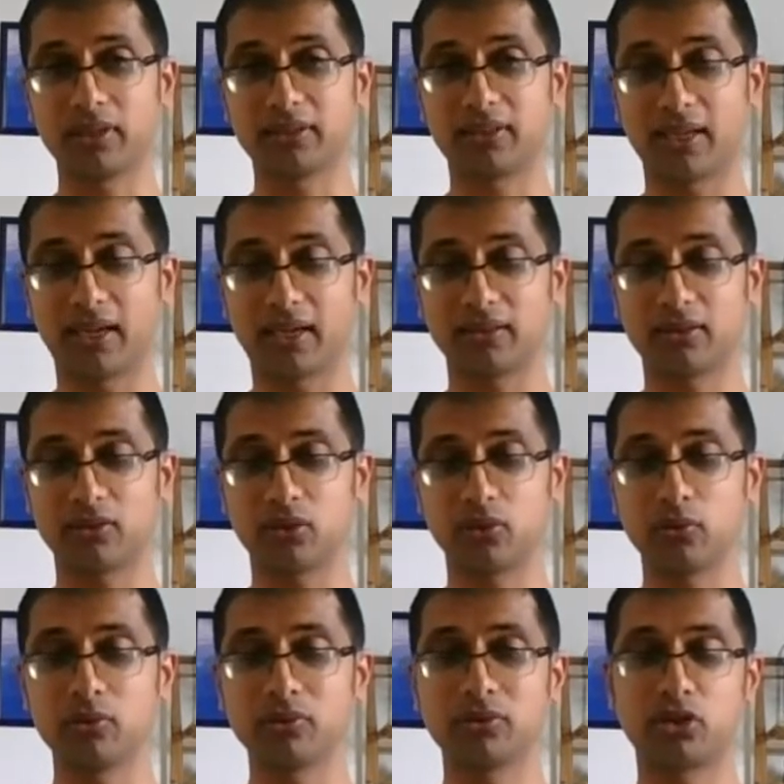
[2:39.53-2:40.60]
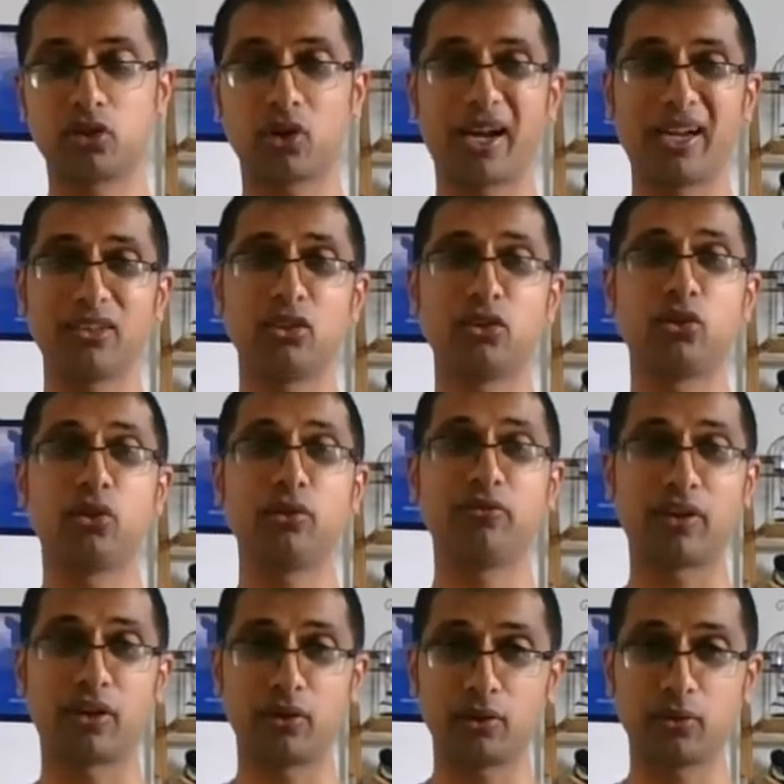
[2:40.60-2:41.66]
is that you'll try to do it
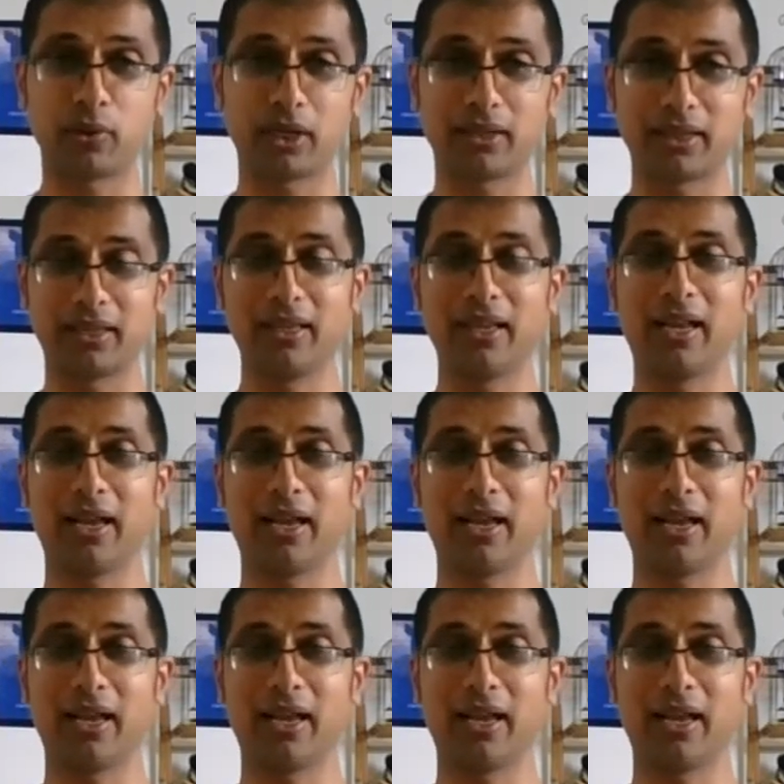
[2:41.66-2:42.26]
very quickly.